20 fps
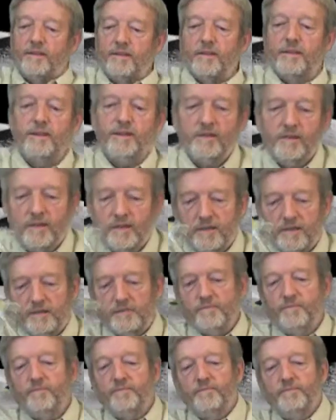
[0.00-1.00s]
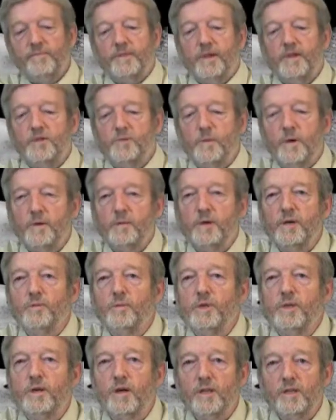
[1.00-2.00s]
The um, experiment
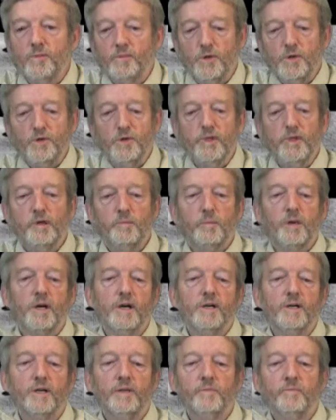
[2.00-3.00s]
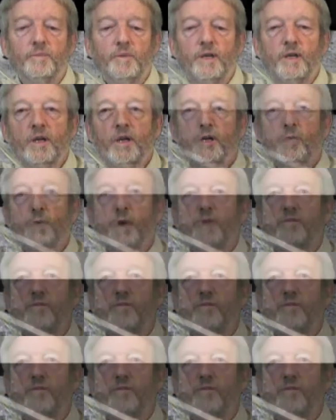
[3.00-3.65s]
we call the moon in a bottle. We